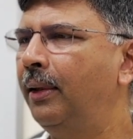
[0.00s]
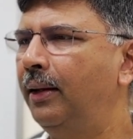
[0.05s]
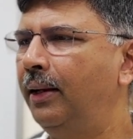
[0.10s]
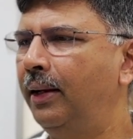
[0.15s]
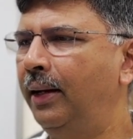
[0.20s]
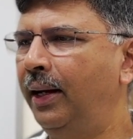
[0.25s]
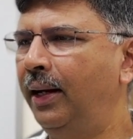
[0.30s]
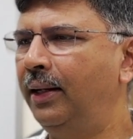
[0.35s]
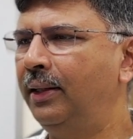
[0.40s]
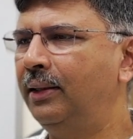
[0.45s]

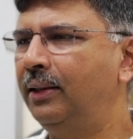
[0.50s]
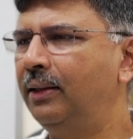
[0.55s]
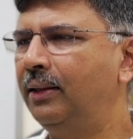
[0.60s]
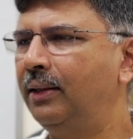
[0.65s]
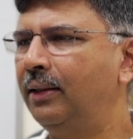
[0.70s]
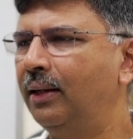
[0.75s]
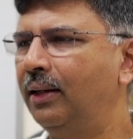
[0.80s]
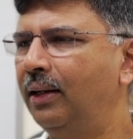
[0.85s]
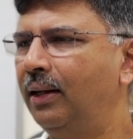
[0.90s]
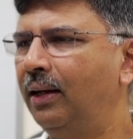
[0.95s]

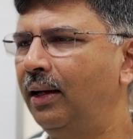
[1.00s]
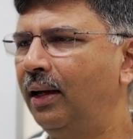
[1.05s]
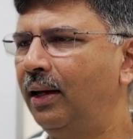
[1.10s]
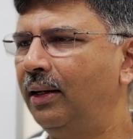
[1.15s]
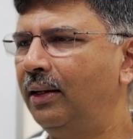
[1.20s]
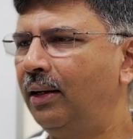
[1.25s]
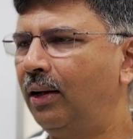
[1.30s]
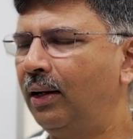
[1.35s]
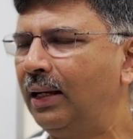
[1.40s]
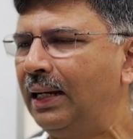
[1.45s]
And
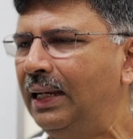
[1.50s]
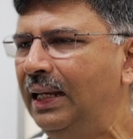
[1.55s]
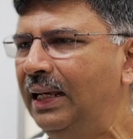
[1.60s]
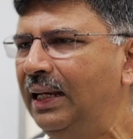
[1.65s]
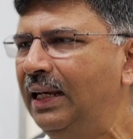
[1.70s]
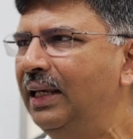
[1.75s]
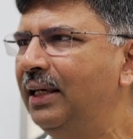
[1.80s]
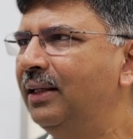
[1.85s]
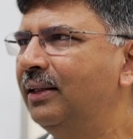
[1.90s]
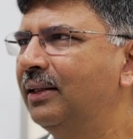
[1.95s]

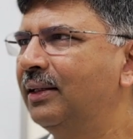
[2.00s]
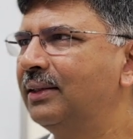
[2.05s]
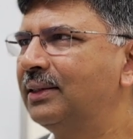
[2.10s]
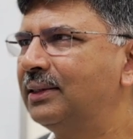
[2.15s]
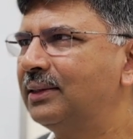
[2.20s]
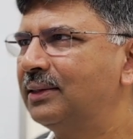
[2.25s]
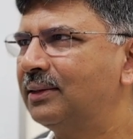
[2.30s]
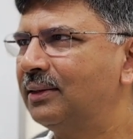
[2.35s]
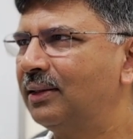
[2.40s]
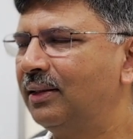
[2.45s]
clearly,
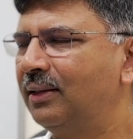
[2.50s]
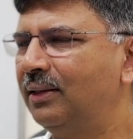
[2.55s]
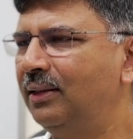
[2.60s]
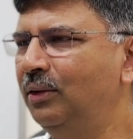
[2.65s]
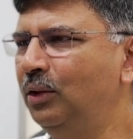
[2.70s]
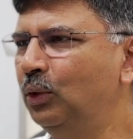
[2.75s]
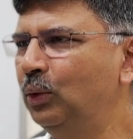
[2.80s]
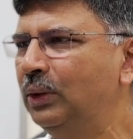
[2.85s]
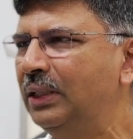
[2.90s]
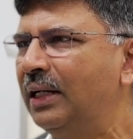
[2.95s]
this
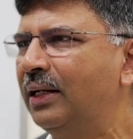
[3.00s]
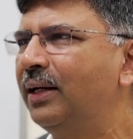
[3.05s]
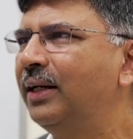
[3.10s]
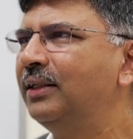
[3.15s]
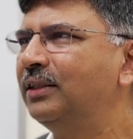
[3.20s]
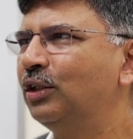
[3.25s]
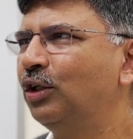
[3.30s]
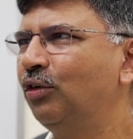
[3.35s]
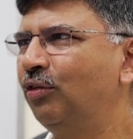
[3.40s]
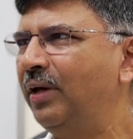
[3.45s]
new
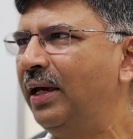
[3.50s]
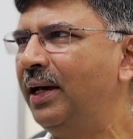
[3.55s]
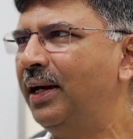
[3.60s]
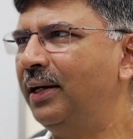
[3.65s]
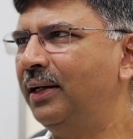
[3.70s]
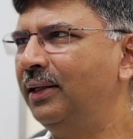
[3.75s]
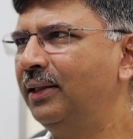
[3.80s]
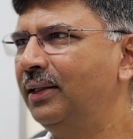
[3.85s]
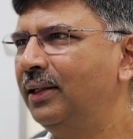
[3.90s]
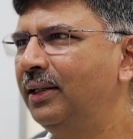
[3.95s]
generation of
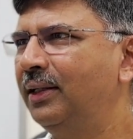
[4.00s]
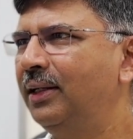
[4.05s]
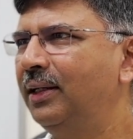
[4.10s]
AI